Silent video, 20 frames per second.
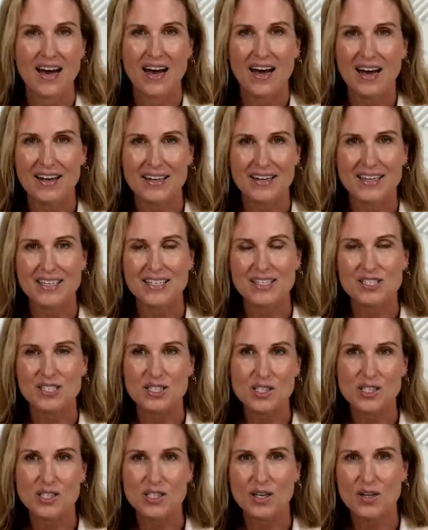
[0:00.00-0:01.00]
honey,
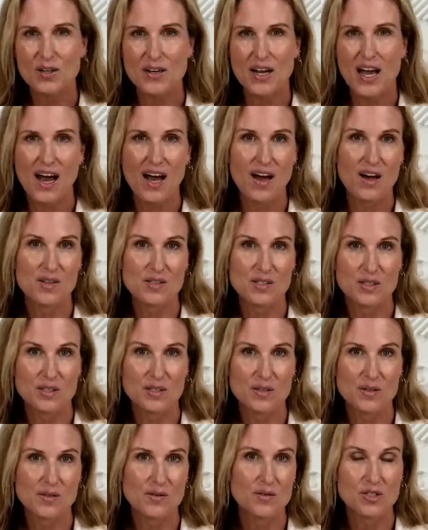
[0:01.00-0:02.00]
just learn how
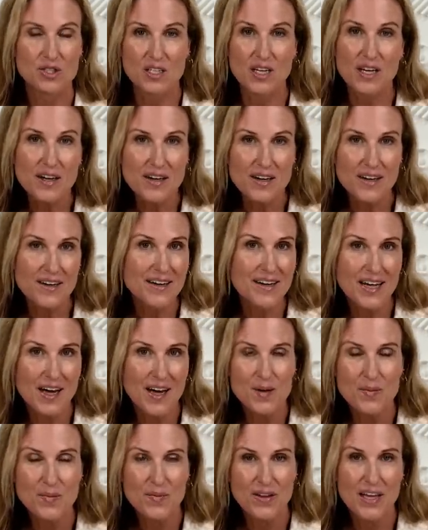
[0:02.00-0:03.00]
to share and
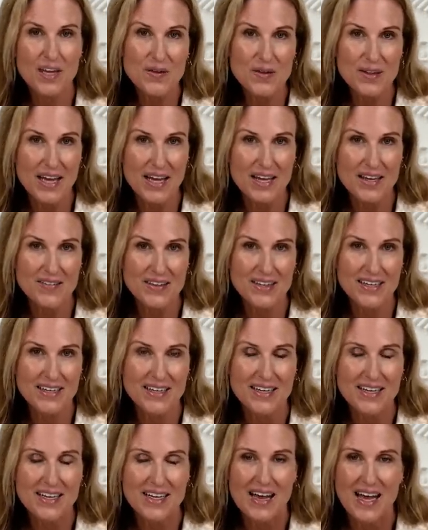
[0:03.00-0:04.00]
how to play with Haven.
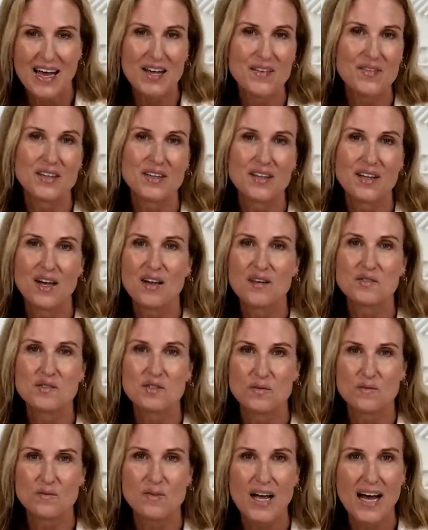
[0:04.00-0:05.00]
Haven loves
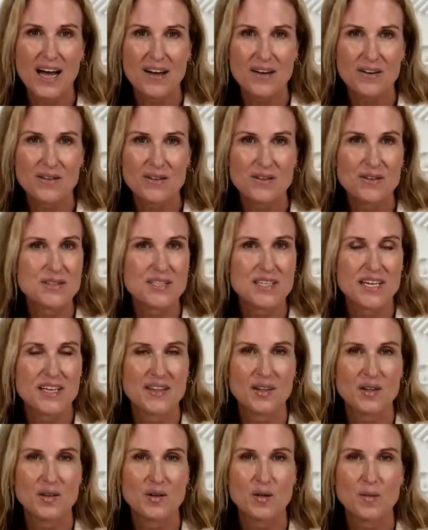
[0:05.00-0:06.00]
the rattles
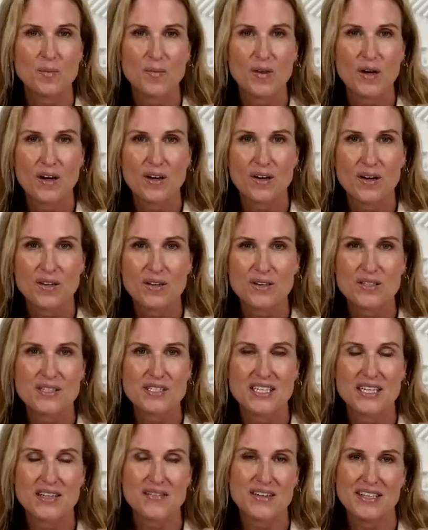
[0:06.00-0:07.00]
and the little balls
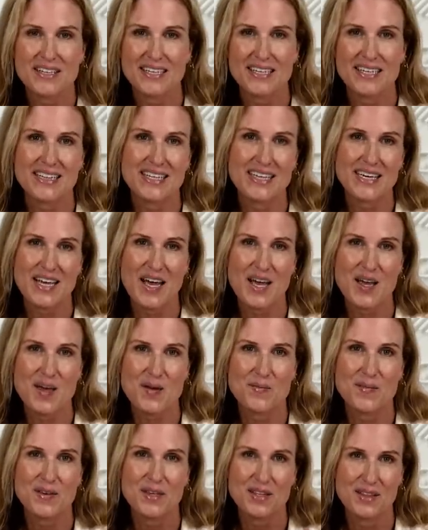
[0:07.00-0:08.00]
and everything that
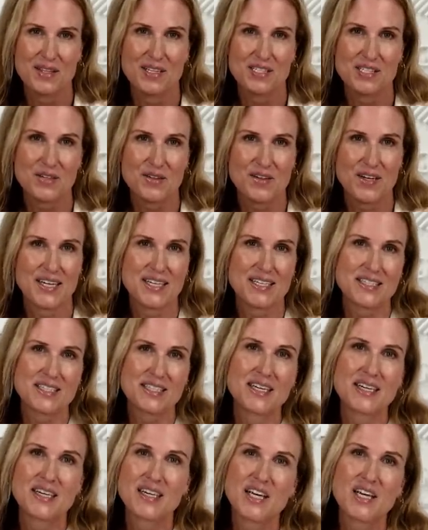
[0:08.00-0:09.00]
came in this crate.
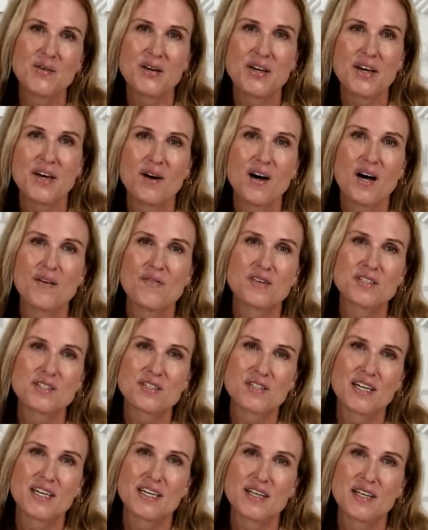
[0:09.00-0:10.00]
KiwiCo offers
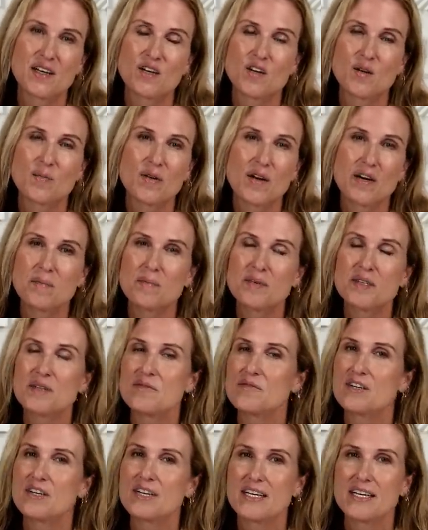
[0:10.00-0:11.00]
crates that are appropriate
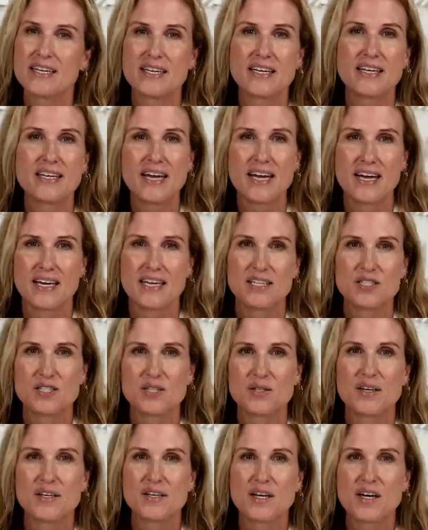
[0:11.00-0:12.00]
for any age,
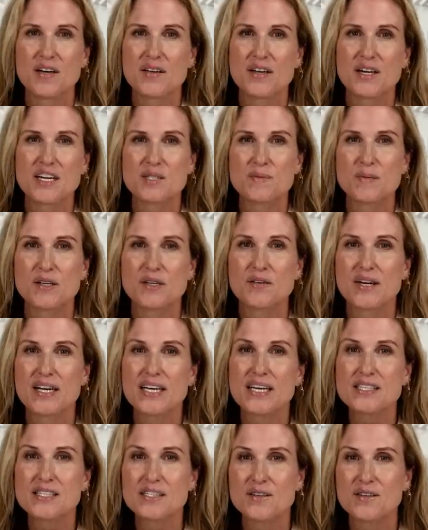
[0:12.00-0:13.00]
so I know that as my
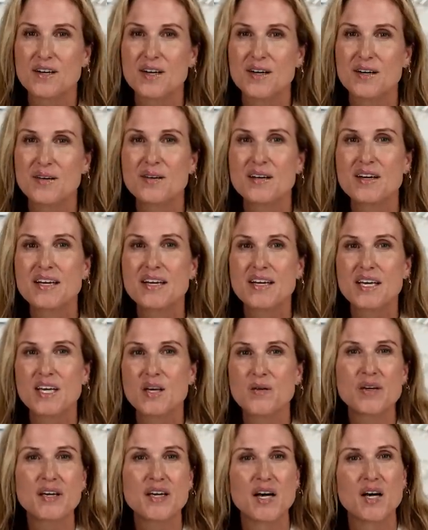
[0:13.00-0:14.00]
grands grow,
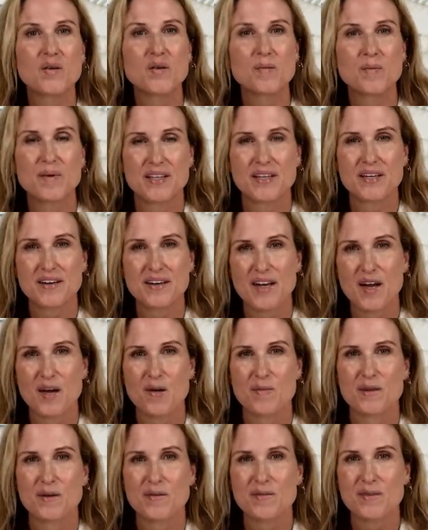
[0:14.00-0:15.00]
KiwiCo will be there to
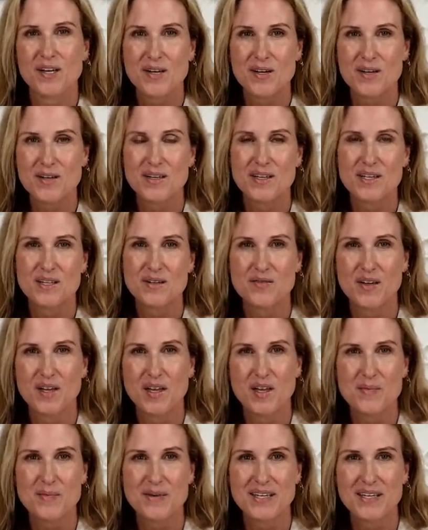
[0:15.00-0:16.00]
help them learn and
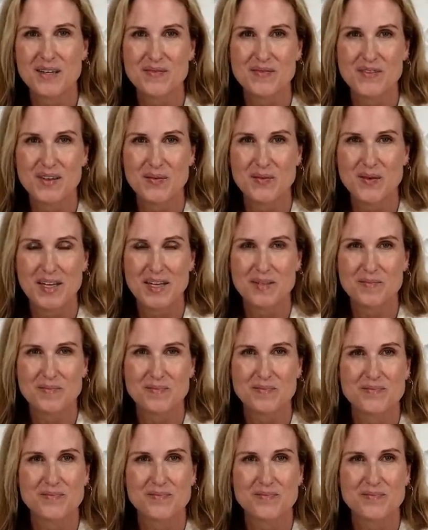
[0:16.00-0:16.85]
develop in a fun way.